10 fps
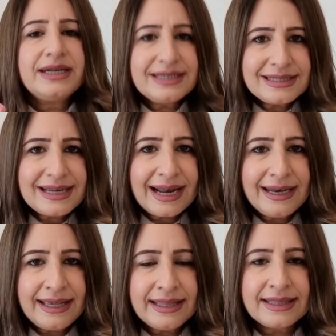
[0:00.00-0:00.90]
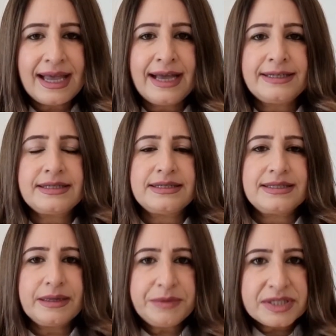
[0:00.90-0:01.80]
understanding that
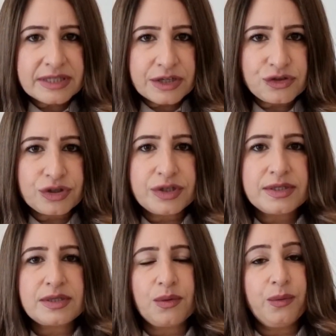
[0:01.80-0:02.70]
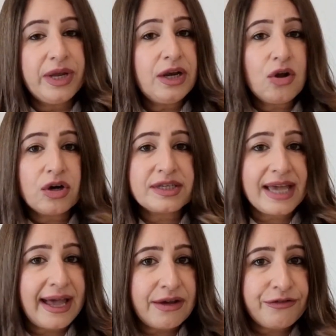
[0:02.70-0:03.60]
some discussions will not
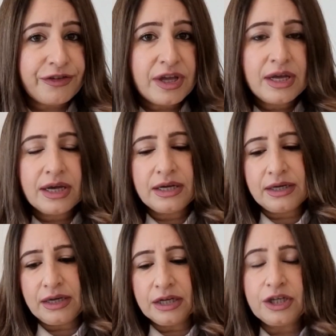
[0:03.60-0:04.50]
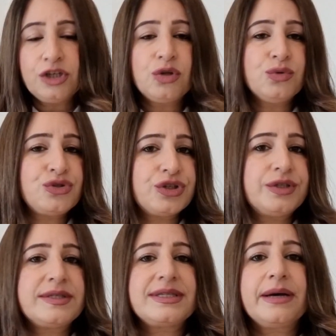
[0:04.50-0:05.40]
have a
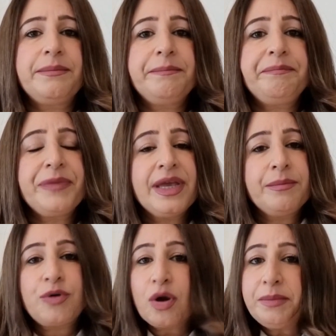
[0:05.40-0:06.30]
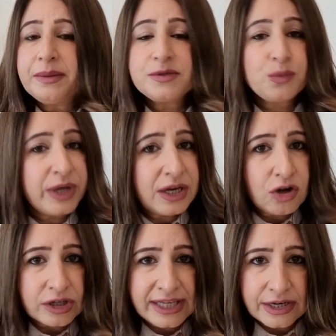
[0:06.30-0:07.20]
conclusion, some problems will
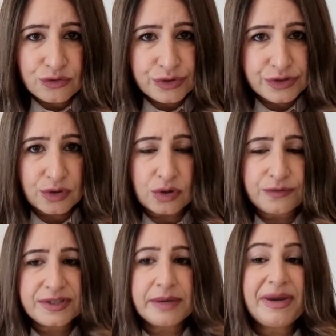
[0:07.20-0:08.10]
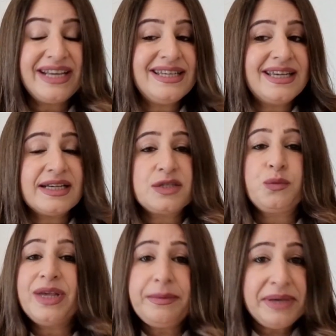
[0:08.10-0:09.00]
not get resolved, some ideas
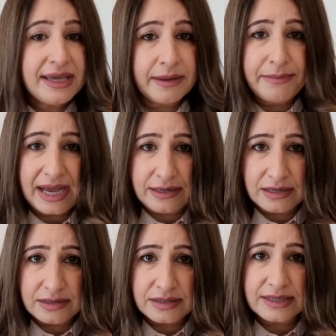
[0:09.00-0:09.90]
will be abandoned,